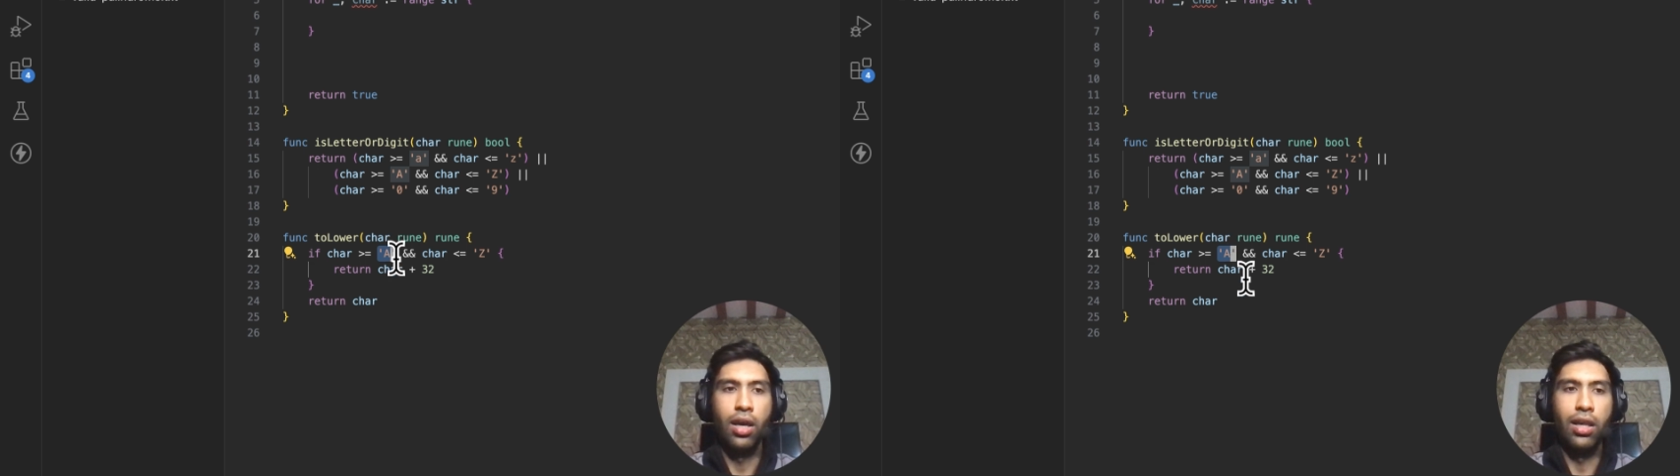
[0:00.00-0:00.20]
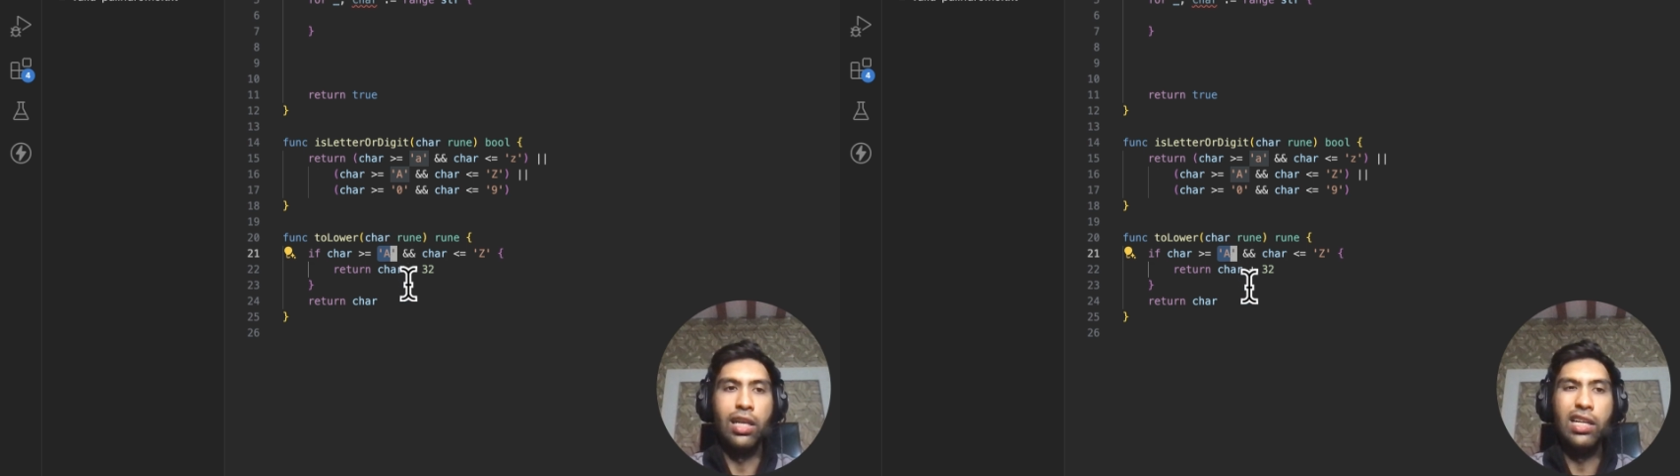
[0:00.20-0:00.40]

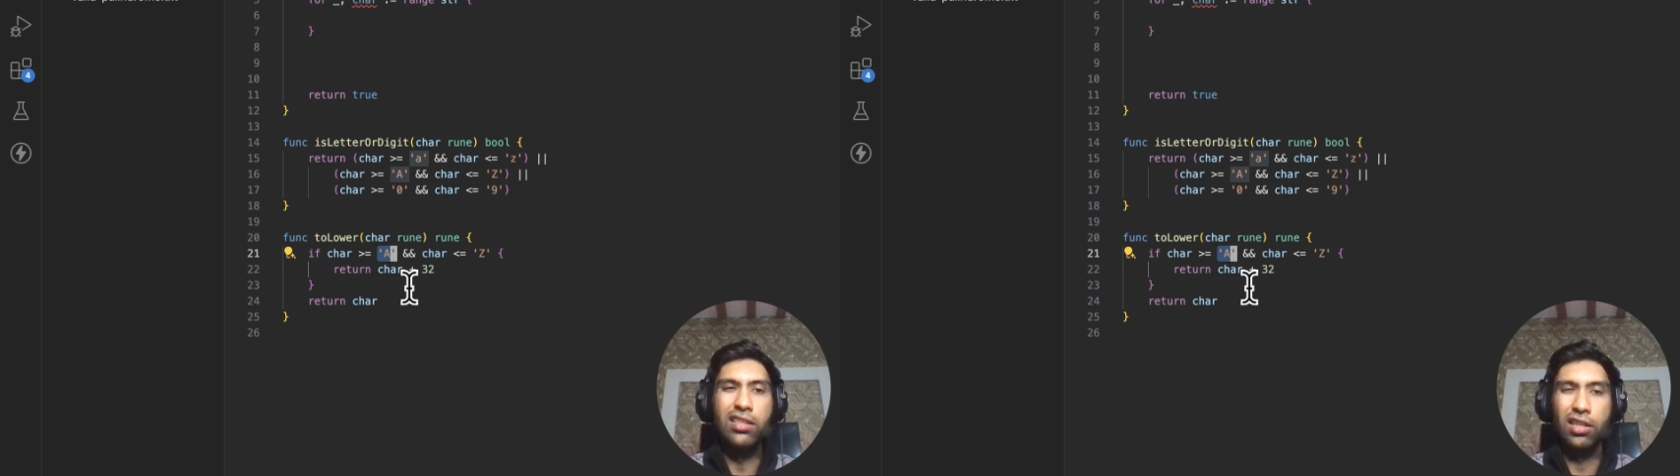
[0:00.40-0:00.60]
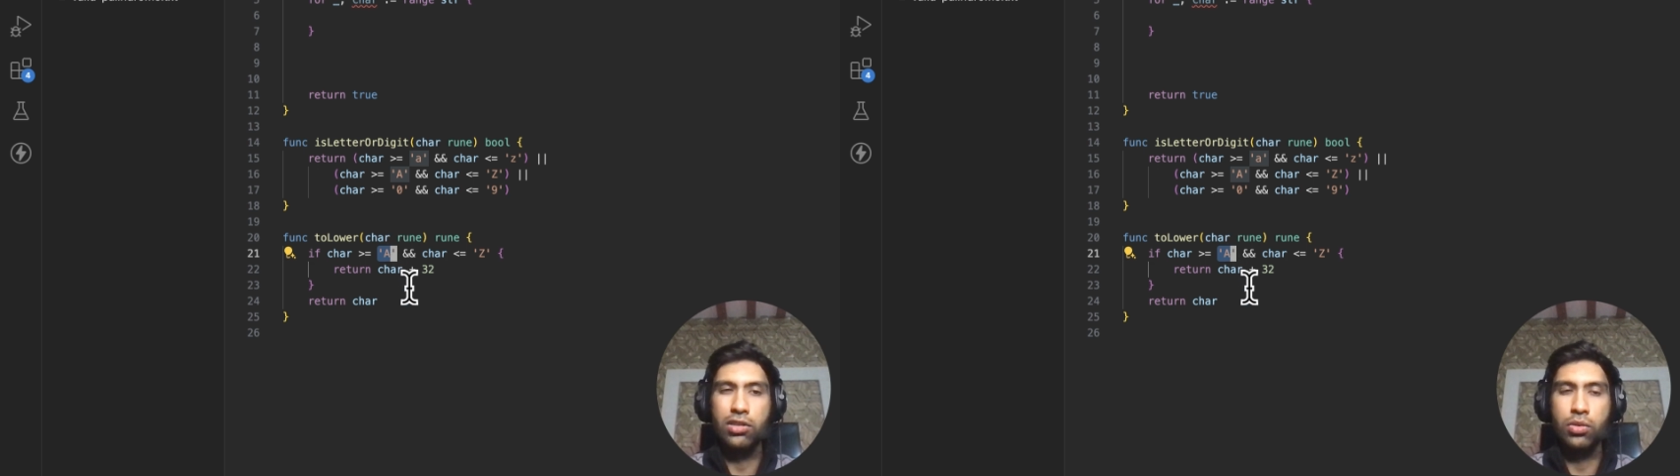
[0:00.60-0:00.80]

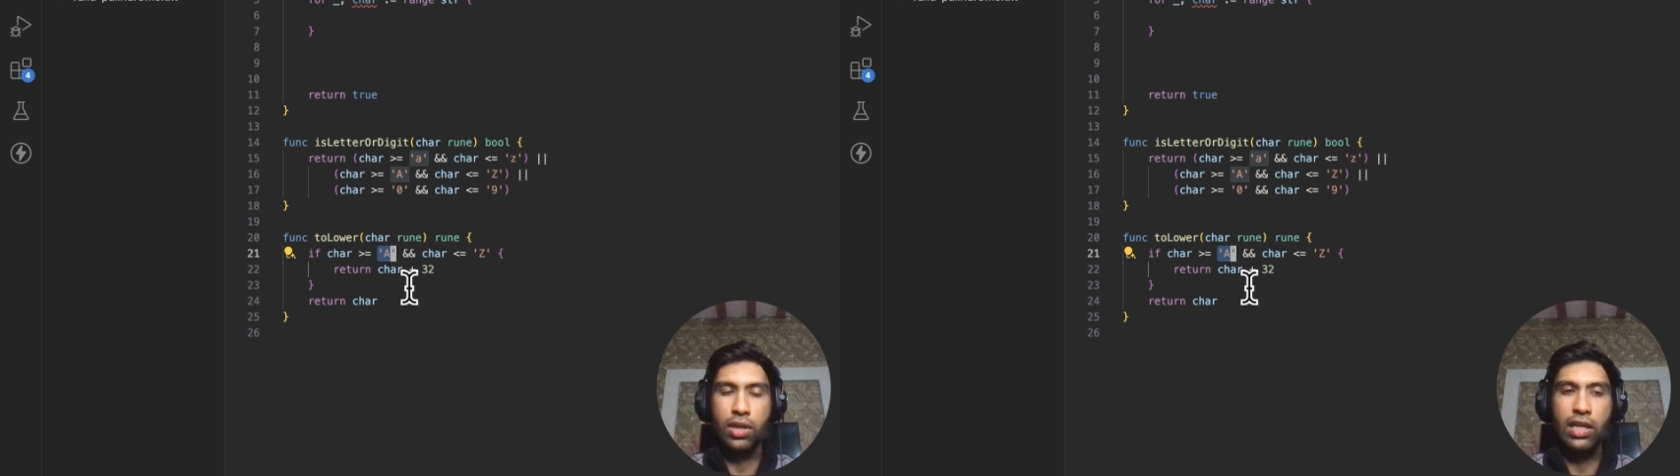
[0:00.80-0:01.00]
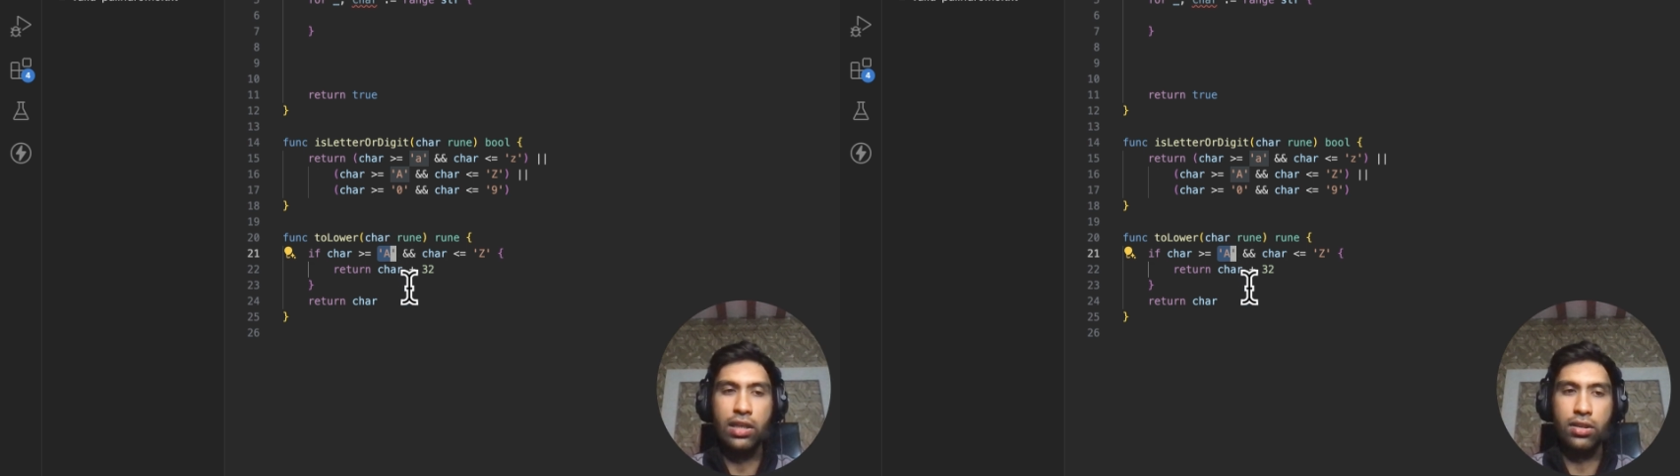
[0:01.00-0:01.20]
leads us to
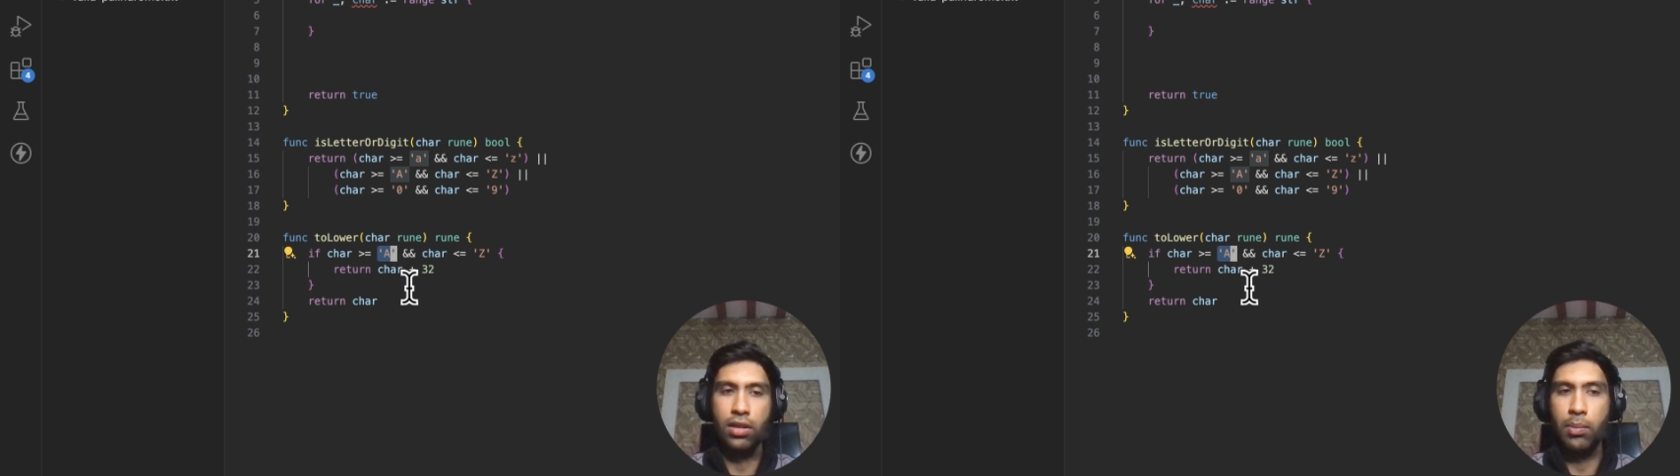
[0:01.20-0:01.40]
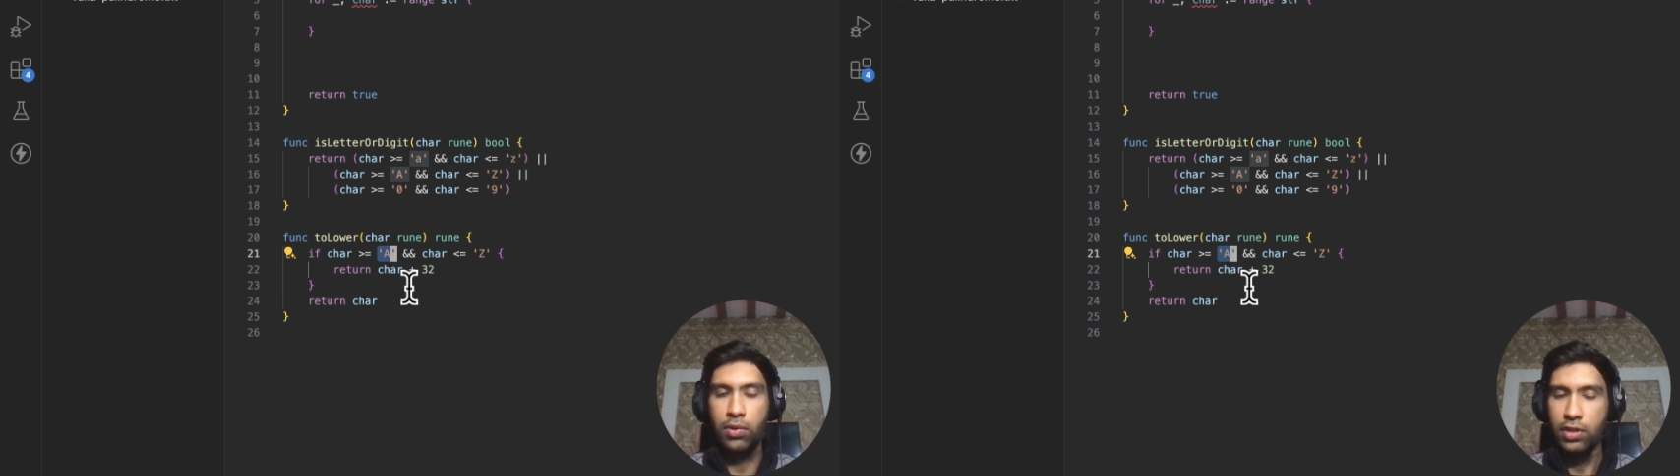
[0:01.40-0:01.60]
the integer
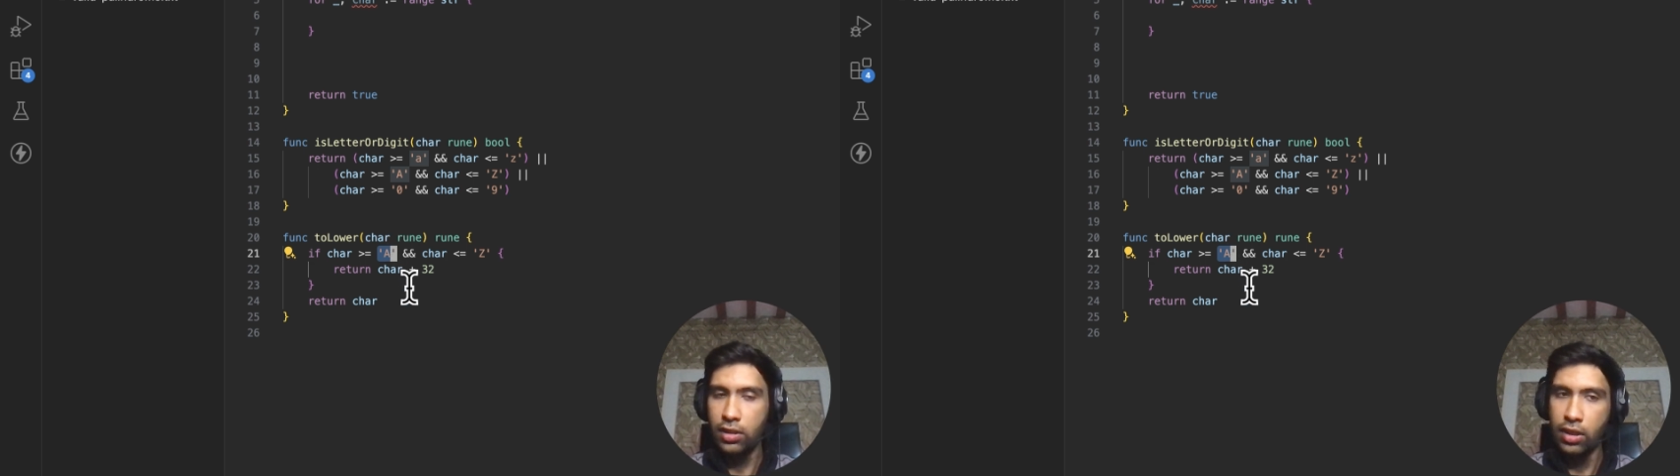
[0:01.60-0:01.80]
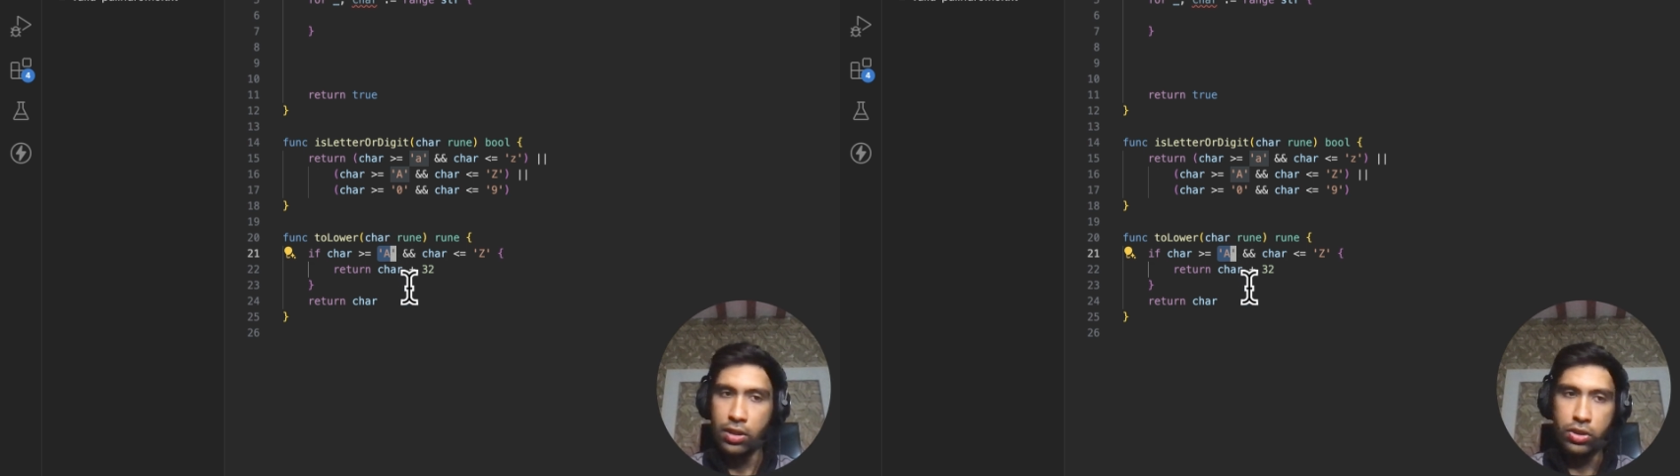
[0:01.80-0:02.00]

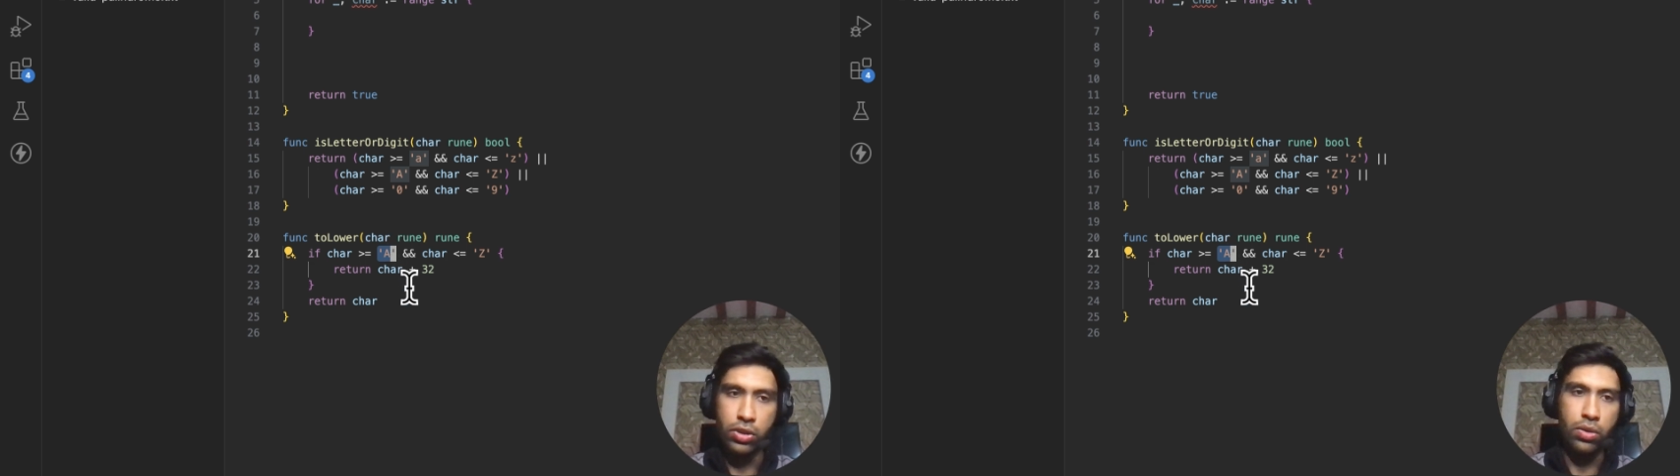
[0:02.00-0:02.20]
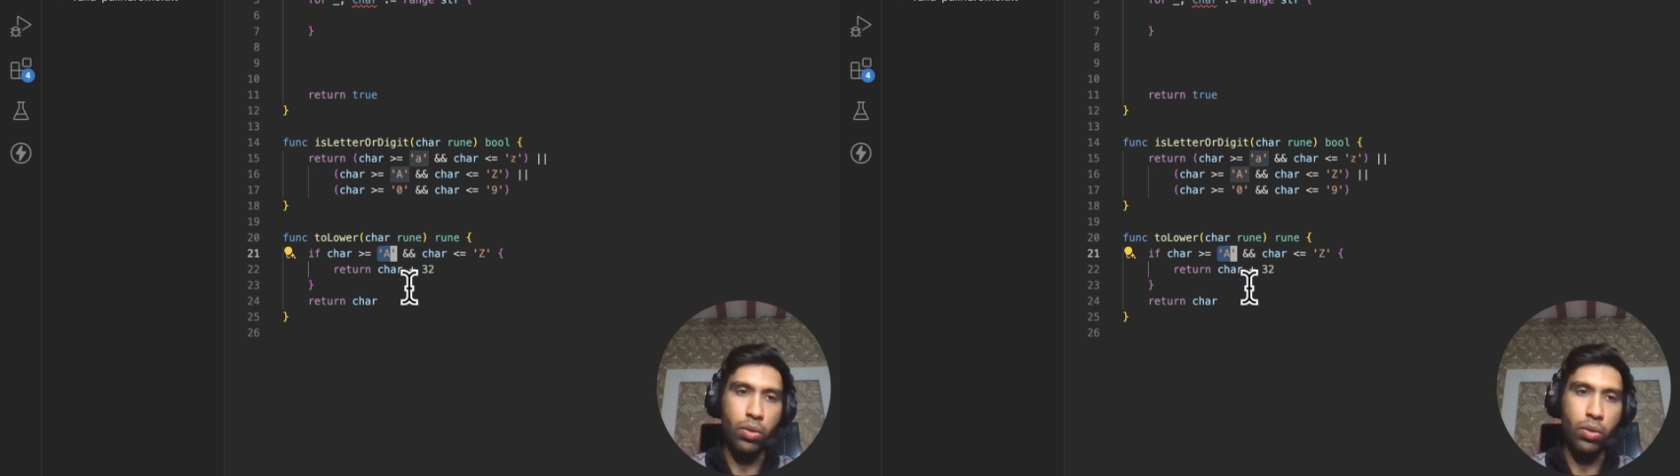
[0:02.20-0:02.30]
representation